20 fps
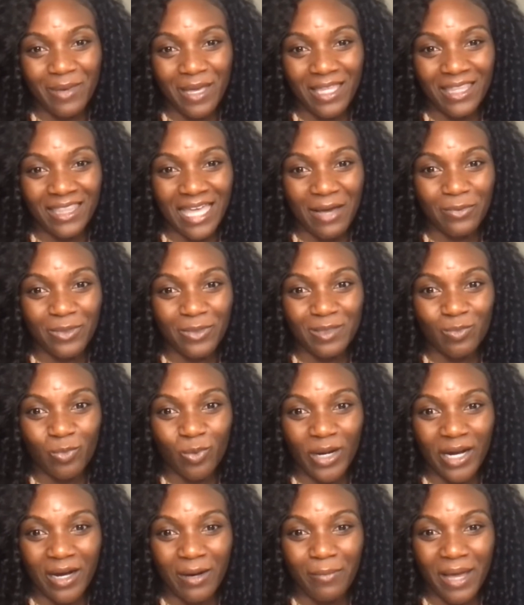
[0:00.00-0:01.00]
and that was
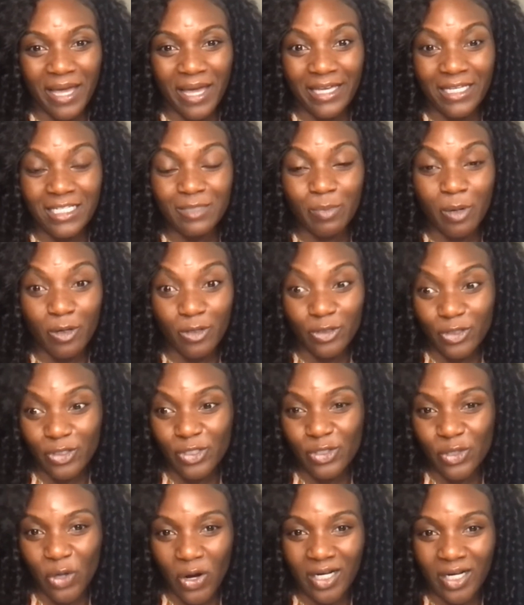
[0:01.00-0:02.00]
where my exposure
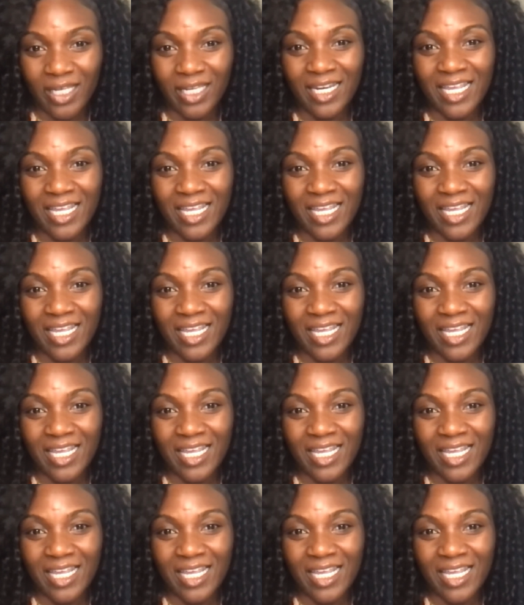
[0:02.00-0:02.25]
started.